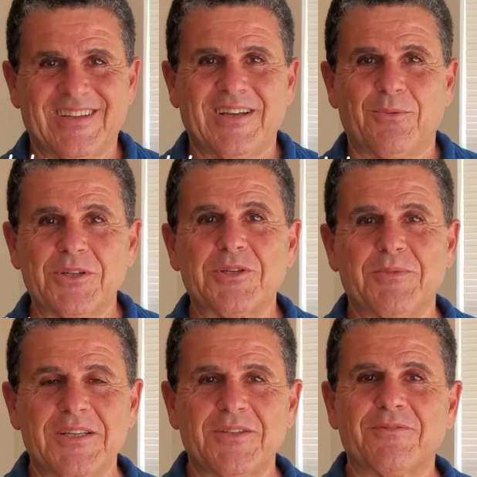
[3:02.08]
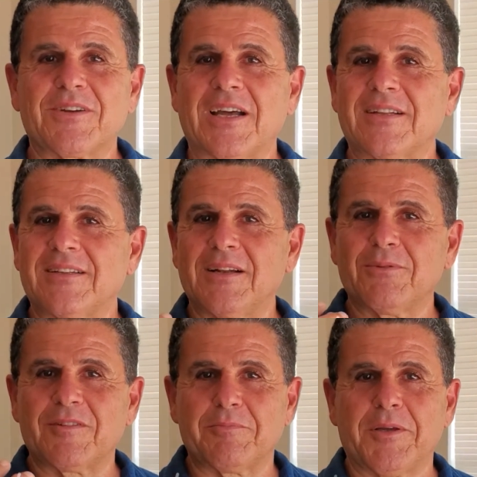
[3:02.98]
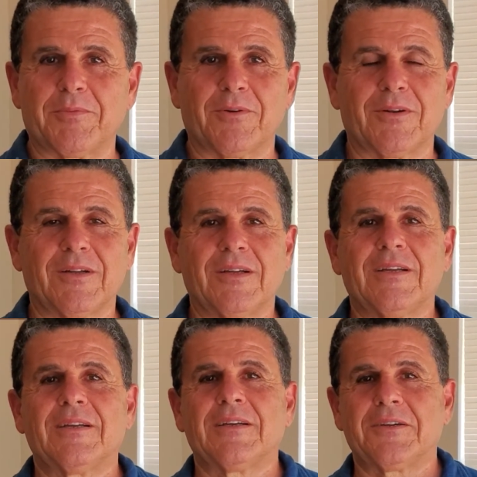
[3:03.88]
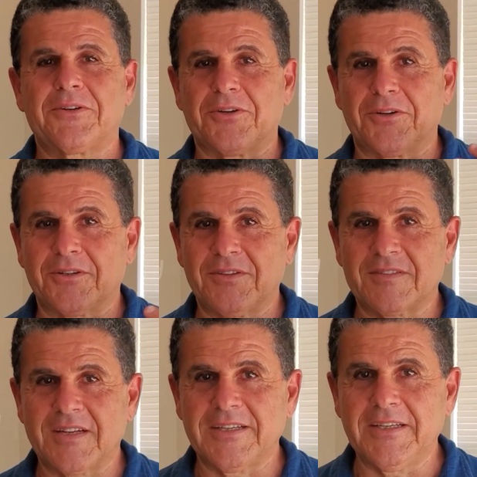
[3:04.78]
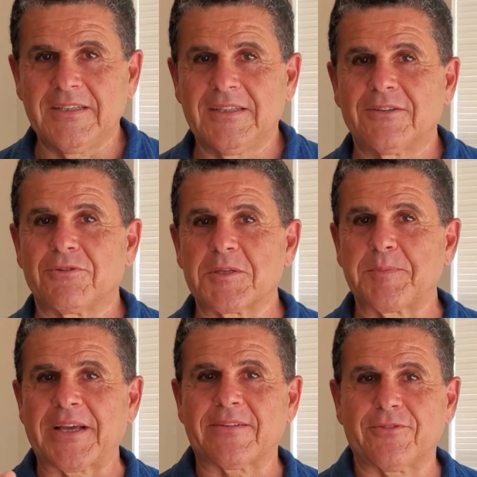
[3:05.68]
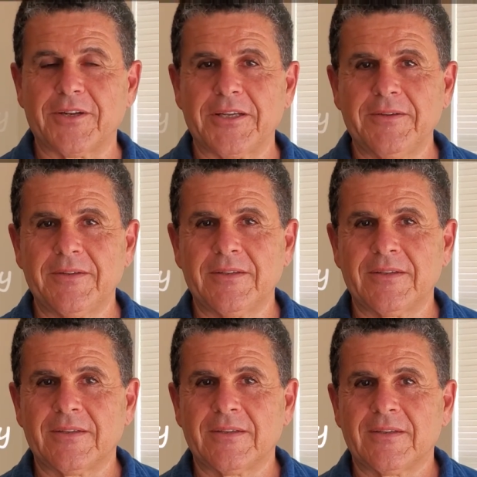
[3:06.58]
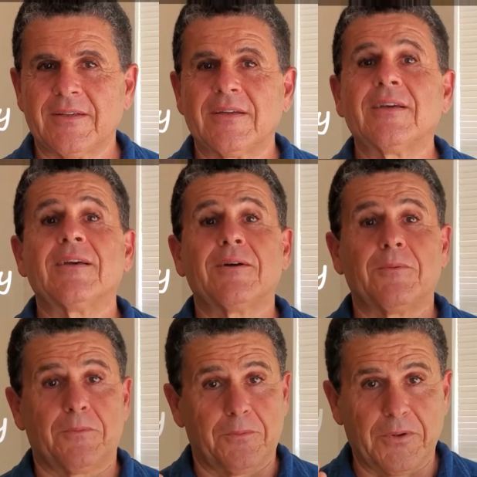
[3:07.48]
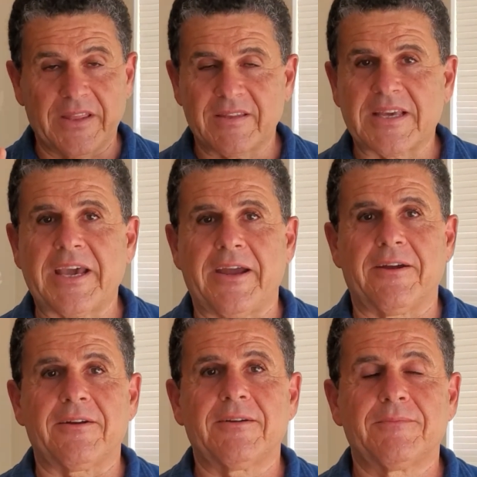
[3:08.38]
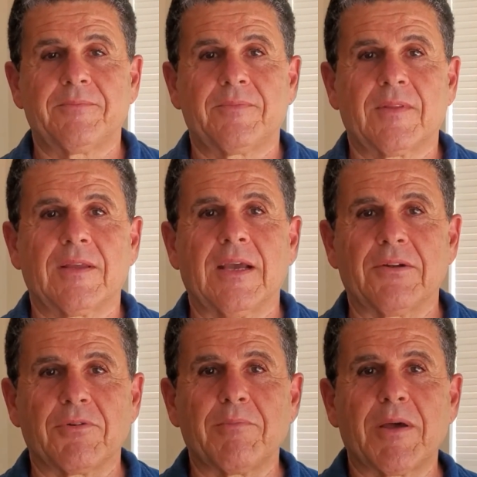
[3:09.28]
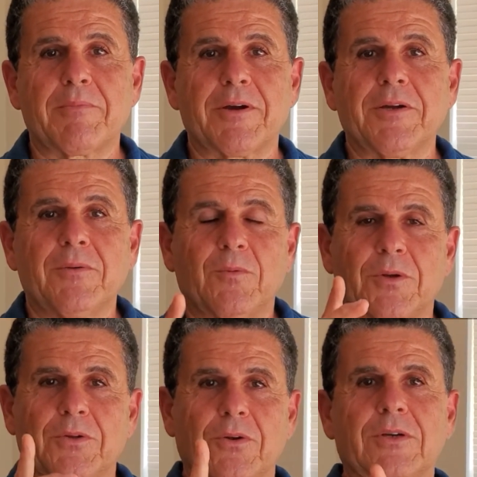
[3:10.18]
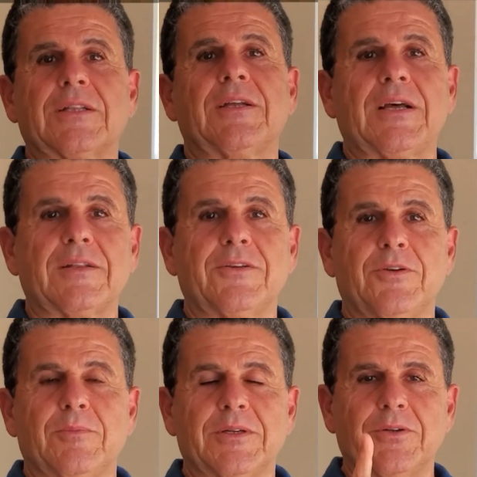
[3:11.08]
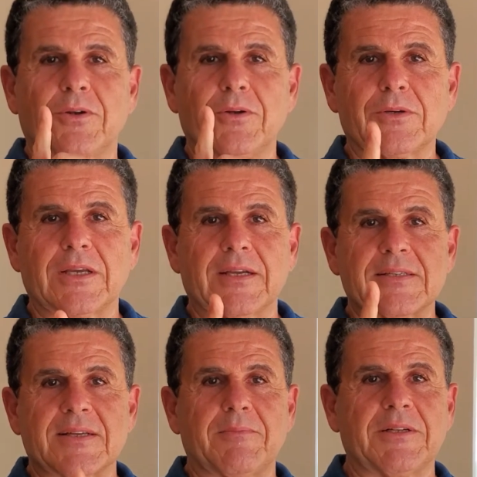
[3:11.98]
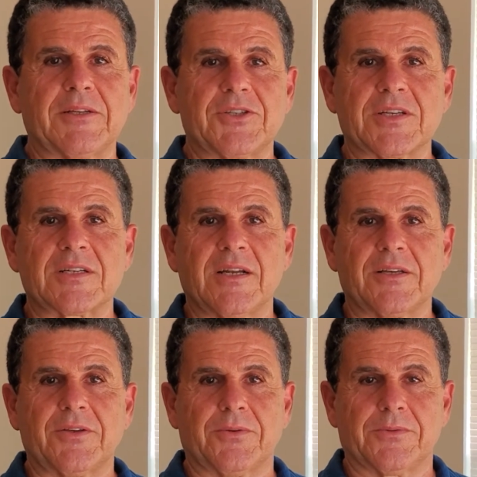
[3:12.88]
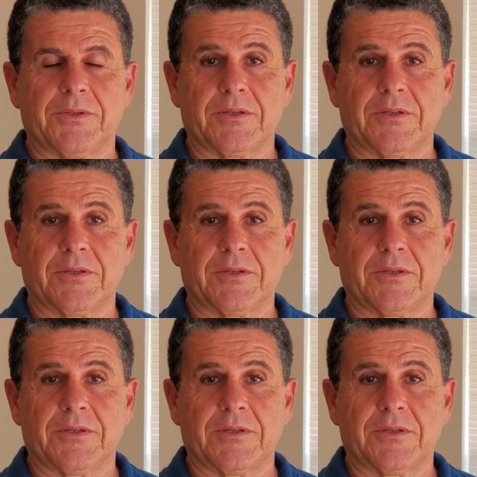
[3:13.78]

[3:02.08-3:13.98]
Which means you've got to deal with people courteously, respectfully, with care. And remember, when you look at another human, you're looking at somebody just like you,